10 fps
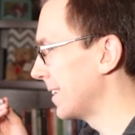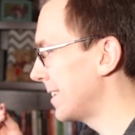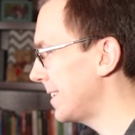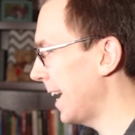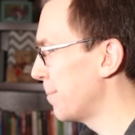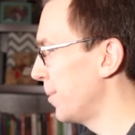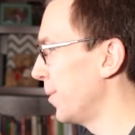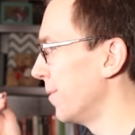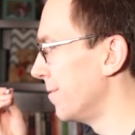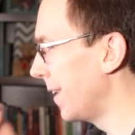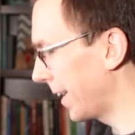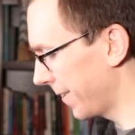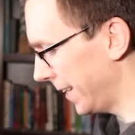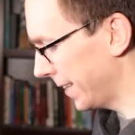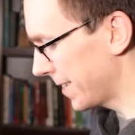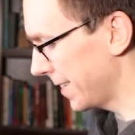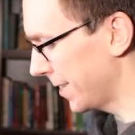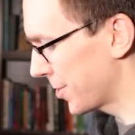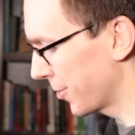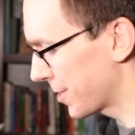sample
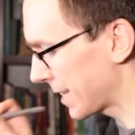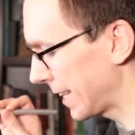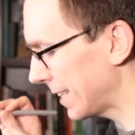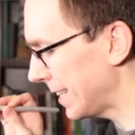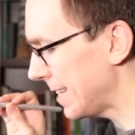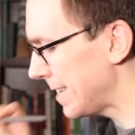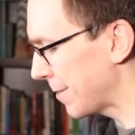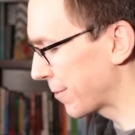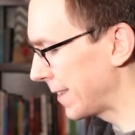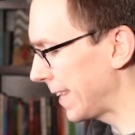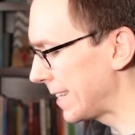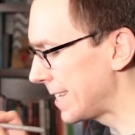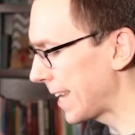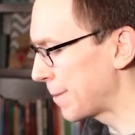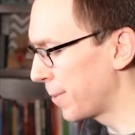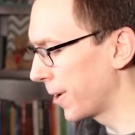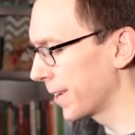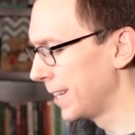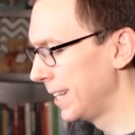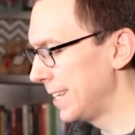variances, so slightly different than Z
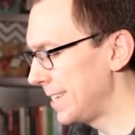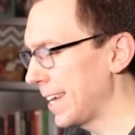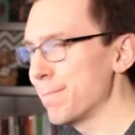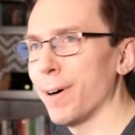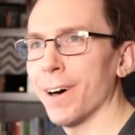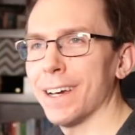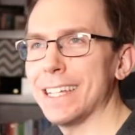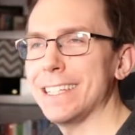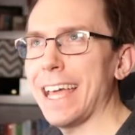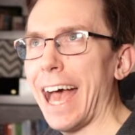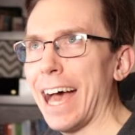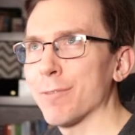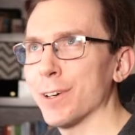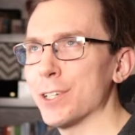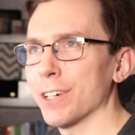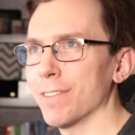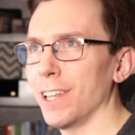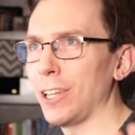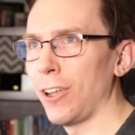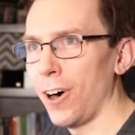bar. Z bar is the average of
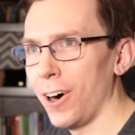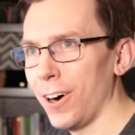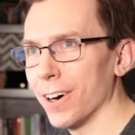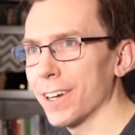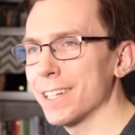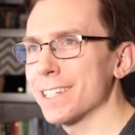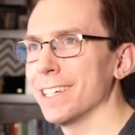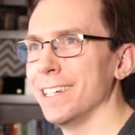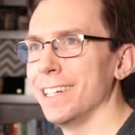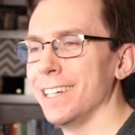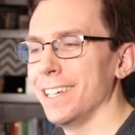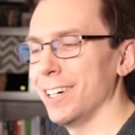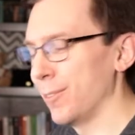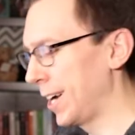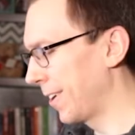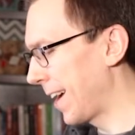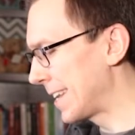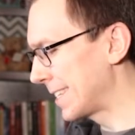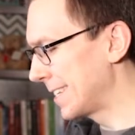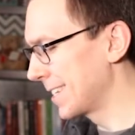the logs,
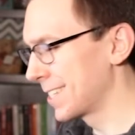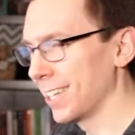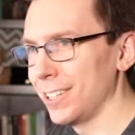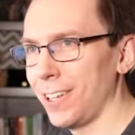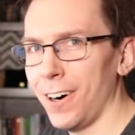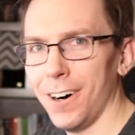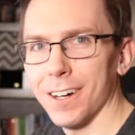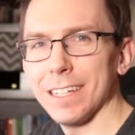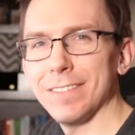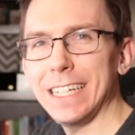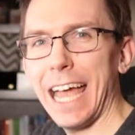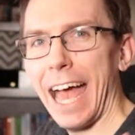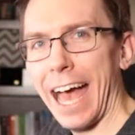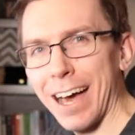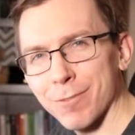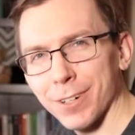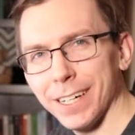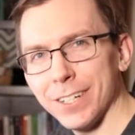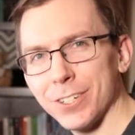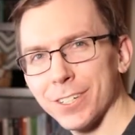whereas this is the log of the
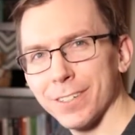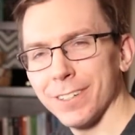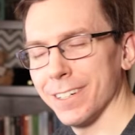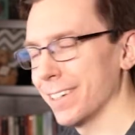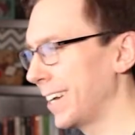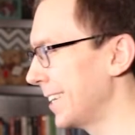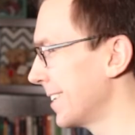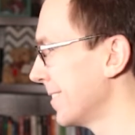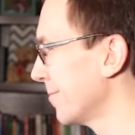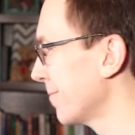average, right?